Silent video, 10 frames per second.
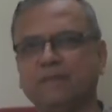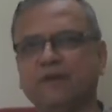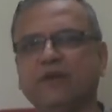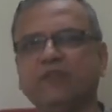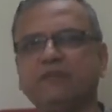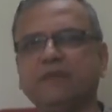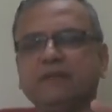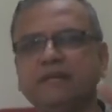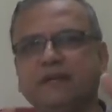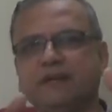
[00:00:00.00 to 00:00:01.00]
Very often
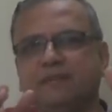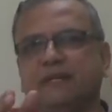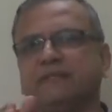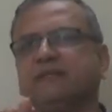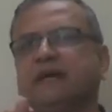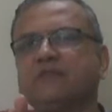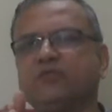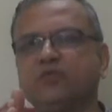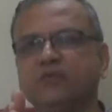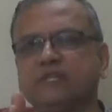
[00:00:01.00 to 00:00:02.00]
people think liberation has
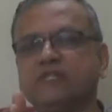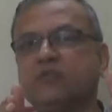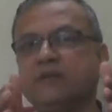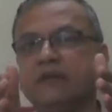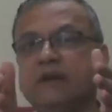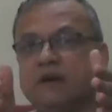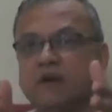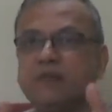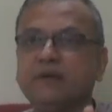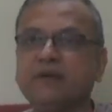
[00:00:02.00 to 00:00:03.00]
to do just with the
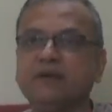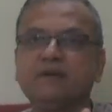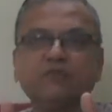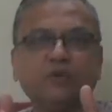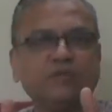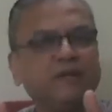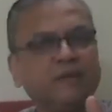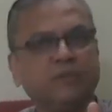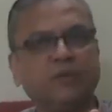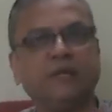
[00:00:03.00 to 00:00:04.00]
economic, social and
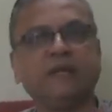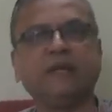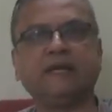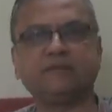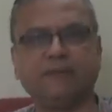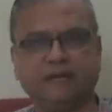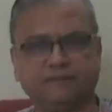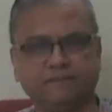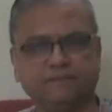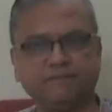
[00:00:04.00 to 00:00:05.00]
political aspect.
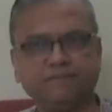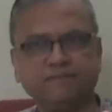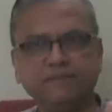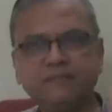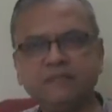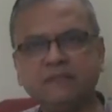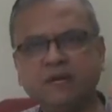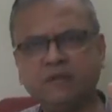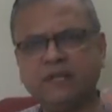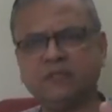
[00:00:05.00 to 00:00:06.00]

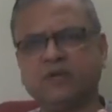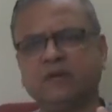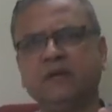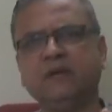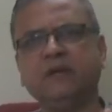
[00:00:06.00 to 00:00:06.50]
Now that's wrong.